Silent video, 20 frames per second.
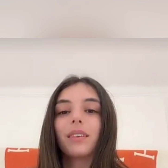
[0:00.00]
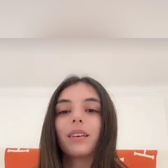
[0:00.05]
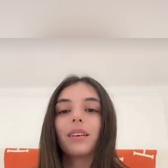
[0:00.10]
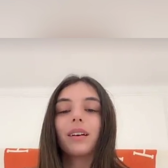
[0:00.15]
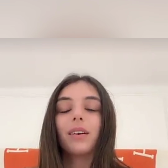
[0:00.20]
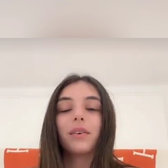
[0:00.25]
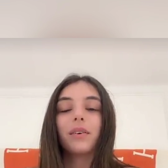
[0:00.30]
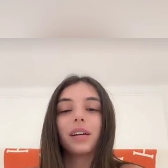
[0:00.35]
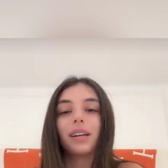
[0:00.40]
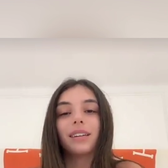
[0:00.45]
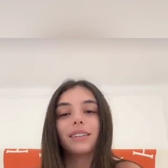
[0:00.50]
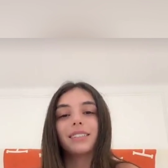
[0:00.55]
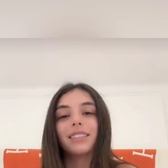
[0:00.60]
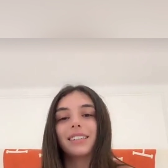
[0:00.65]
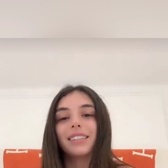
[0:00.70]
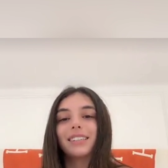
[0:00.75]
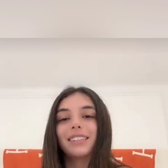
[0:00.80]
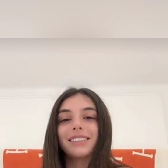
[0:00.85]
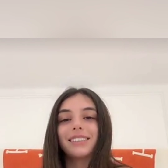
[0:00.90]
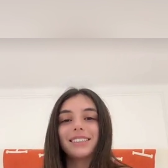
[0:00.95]
Okay, to
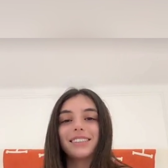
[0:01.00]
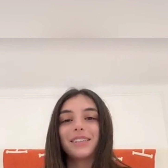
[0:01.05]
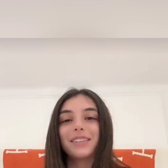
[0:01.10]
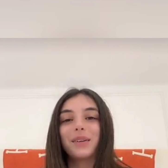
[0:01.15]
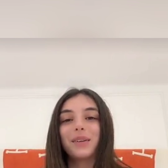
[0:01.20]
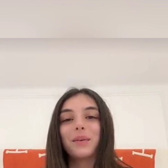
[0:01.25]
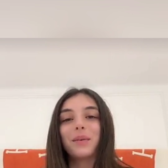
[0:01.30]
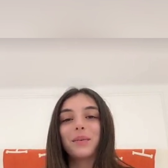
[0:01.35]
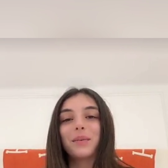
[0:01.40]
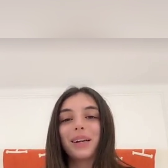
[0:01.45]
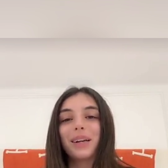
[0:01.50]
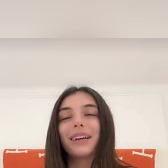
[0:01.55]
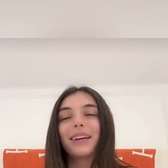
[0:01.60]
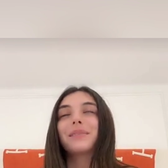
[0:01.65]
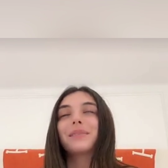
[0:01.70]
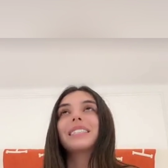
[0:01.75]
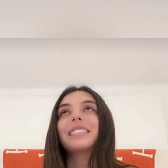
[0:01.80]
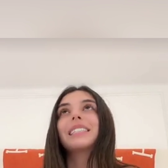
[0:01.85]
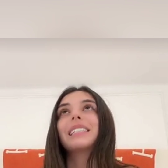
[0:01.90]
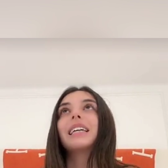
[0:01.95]
continue what I
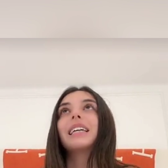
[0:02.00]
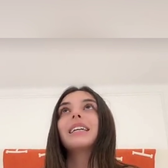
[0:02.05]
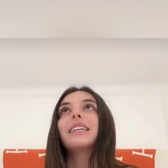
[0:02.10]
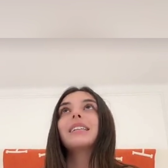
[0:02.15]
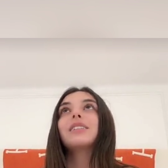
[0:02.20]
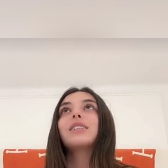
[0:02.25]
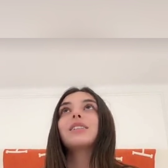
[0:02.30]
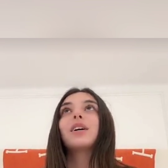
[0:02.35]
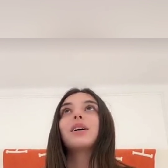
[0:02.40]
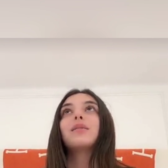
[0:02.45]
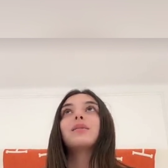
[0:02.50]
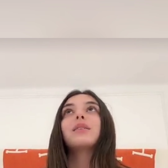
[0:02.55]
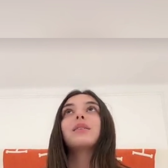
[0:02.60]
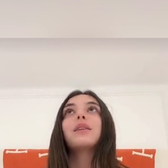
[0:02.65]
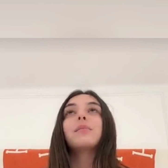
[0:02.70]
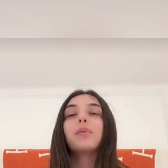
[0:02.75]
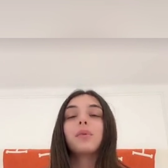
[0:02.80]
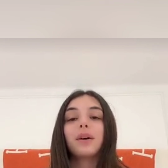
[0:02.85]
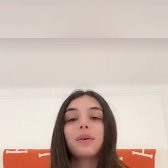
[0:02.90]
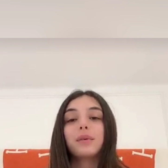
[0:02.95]
was saying. So the
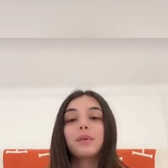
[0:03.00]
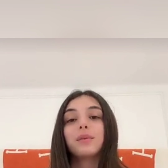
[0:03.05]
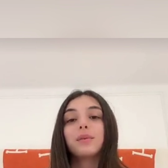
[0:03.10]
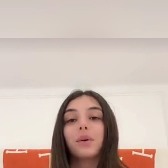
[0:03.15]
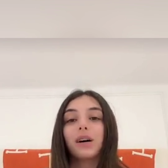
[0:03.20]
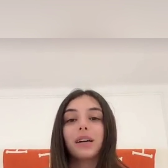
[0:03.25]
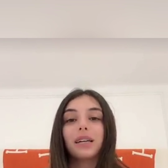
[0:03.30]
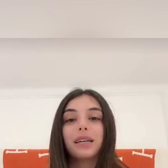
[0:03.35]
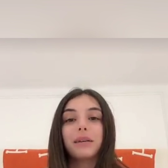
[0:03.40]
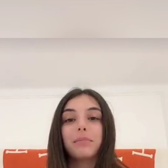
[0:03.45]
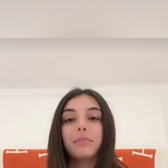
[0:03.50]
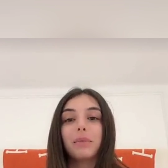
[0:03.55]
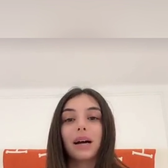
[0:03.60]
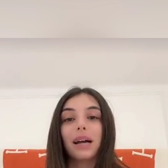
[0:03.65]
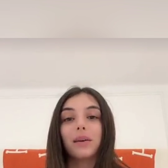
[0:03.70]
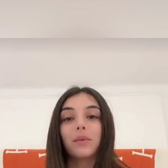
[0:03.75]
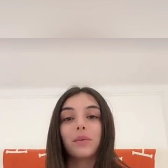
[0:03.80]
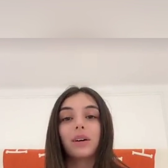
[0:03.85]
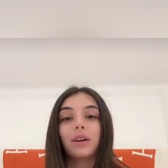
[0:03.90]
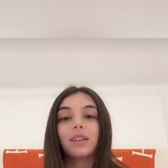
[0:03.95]
boy was walking by
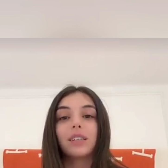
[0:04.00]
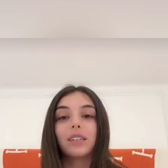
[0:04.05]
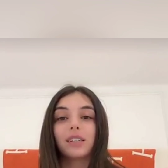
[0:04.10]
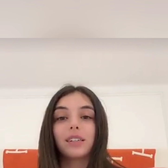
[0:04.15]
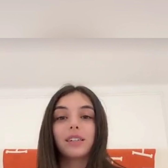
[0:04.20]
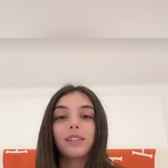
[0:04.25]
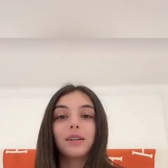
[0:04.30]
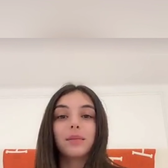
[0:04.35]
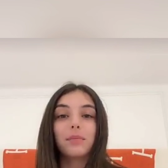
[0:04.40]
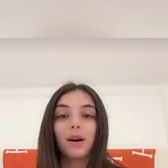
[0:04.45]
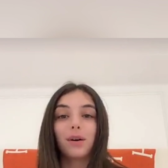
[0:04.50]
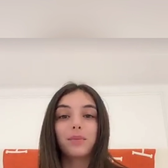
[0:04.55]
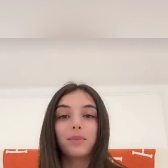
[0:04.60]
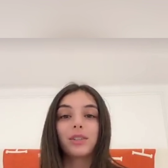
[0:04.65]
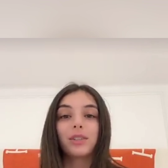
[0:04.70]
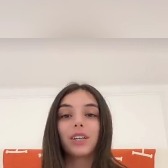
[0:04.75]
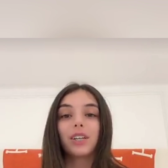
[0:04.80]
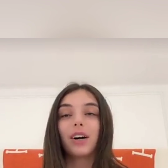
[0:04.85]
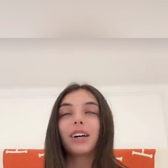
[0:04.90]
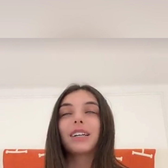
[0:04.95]
while her and her mom were
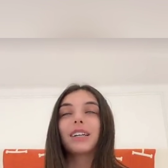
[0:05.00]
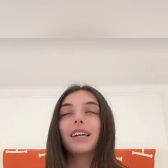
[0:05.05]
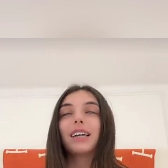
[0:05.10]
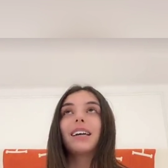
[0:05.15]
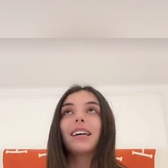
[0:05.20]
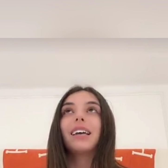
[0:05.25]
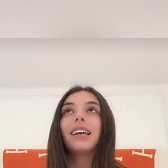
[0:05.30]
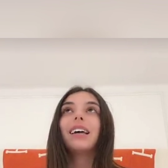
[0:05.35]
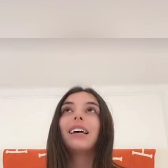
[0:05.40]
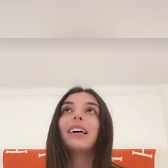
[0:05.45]
talking.